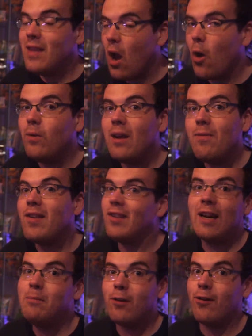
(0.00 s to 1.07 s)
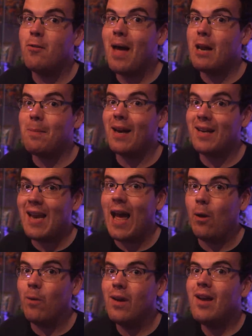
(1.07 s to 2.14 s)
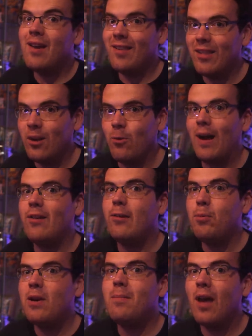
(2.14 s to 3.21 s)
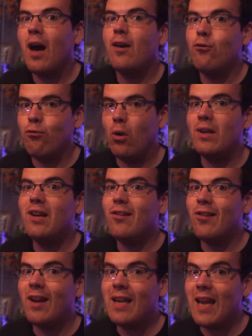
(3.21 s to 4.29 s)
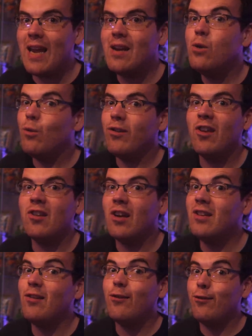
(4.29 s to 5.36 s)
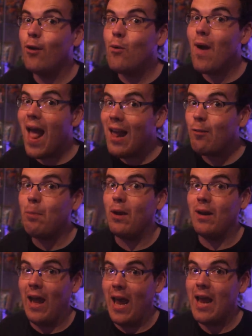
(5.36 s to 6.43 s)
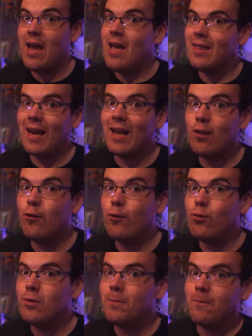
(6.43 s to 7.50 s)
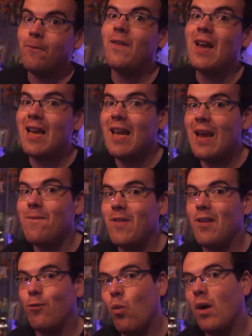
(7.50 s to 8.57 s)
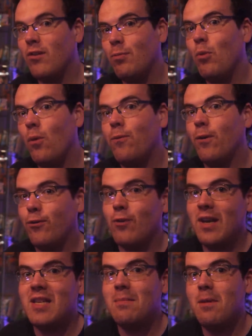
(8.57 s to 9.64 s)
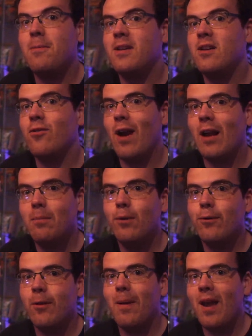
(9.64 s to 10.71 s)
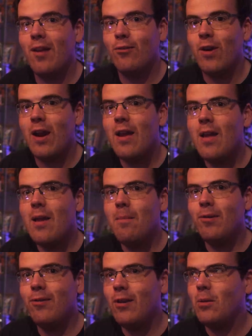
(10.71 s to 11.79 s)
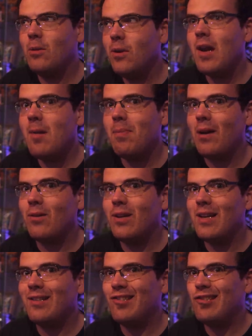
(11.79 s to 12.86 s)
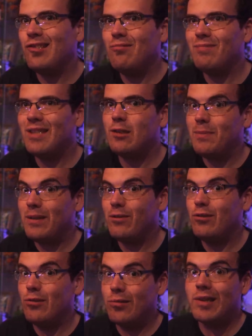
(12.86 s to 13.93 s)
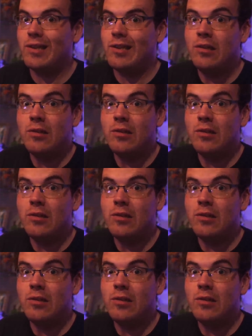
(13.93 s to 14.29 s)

The only reason I'm not so mad about it now is that the Grand Supreme Kai's role in his psyche was conducted so expertly that I can sort of forgive this once more frustrating moment in Dragon Ball Super history. But still, looking back on it, it still makes me annoyed.